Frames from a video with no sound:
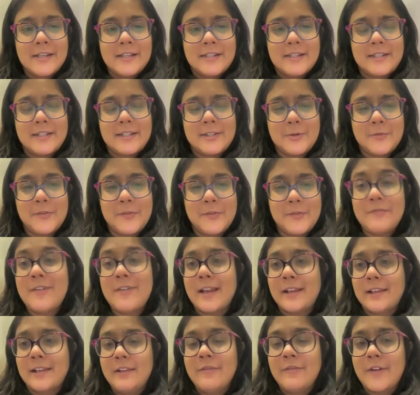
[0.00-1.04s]
So we
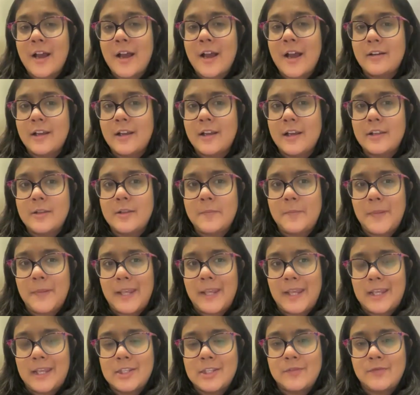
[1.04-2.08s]
finally found out the
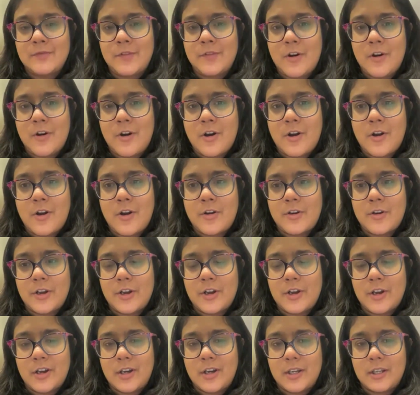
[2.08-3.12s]
page for
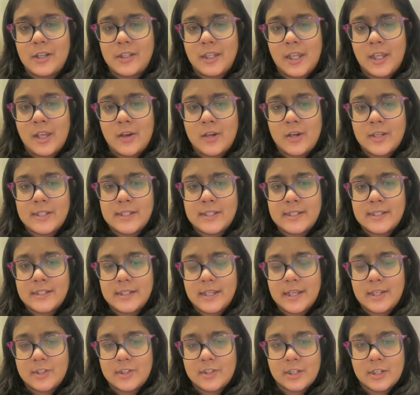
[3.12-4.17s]
uh, CHAOSS
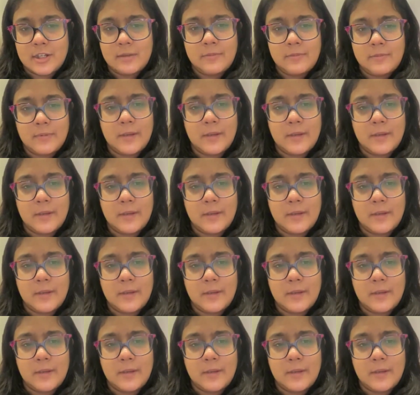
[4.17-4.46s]
Asia.